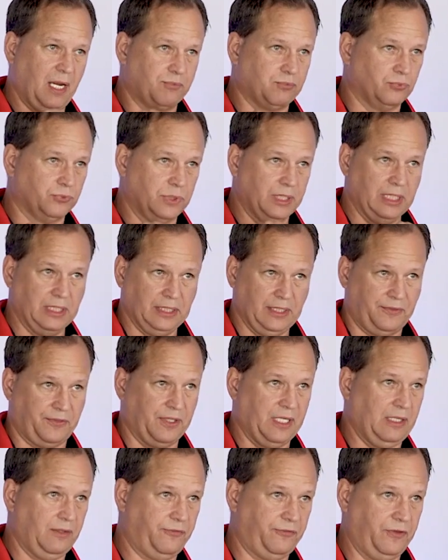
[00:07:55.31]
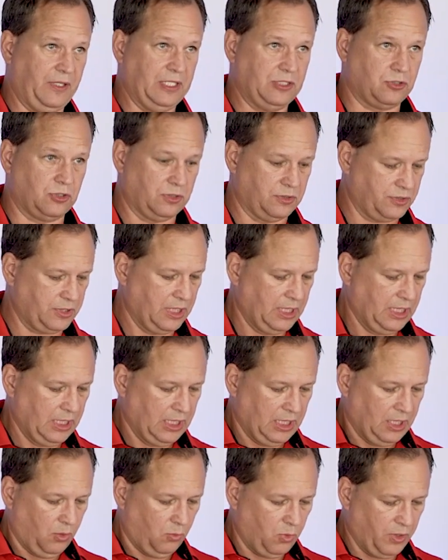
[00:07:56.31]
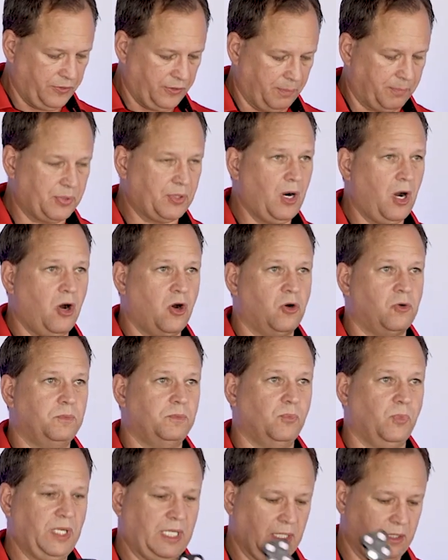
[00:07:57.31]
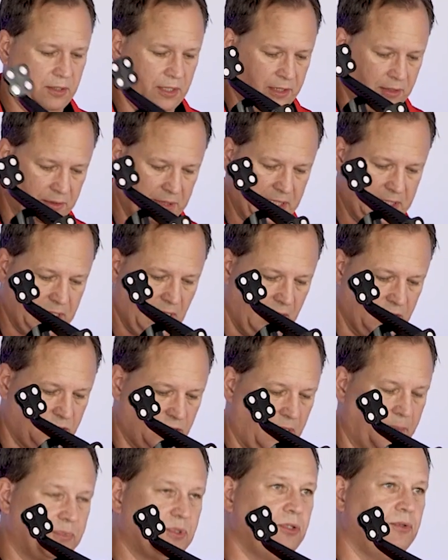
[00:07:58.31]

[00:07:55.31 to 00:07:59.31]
up really thin features. With a probe, we can literally touch up